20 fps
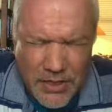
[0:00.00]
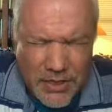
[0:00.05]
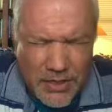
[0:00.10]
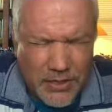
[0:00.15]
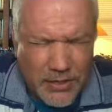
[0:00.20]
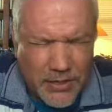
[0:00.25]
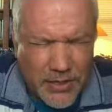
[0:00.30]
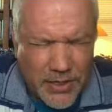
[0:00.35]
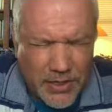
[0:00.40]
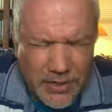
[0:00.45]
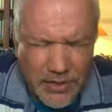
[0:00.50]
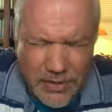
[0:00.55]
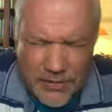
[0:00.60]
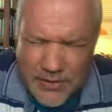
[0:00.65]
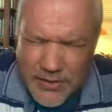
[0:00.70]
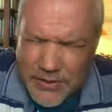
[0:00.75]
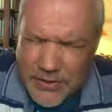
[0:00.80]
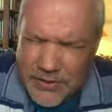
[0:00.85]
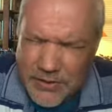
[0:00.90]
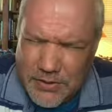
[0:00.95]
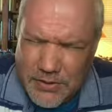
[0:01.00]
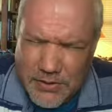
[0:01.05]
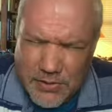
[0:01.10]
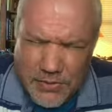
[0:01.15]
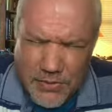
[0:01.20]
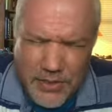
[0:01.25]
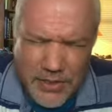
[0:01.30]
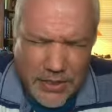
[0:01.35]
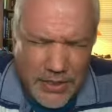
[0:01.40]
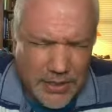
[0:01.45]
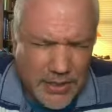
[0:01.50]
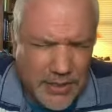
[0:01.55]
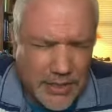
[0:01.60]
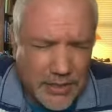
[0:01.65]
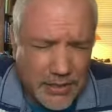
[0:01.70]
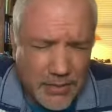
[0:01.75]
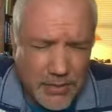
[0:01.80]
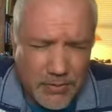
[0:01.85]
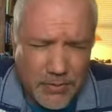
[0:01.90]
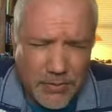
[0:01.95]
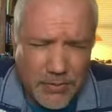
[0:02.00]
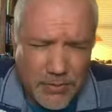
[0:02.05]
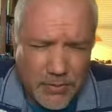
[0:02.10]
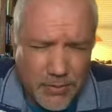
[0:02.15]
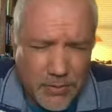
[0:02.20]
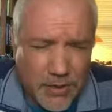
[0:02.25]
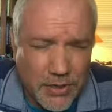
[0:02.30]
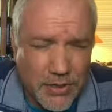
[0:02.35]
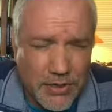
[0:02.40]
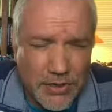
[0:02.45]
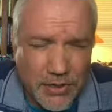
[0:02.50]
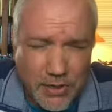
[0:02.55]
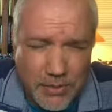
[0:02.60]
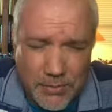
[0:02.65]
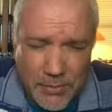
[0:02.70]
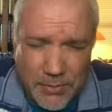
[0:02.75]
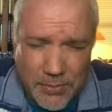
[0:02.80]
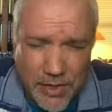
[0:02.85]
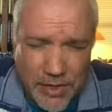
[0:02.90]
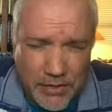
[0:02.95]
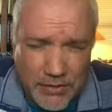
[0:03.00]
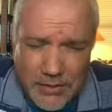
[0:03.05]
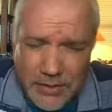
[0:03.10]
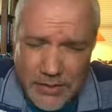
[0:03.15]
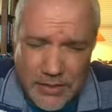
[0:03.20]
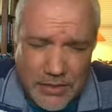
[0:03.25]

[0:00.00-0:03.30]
Quite often we get worked up about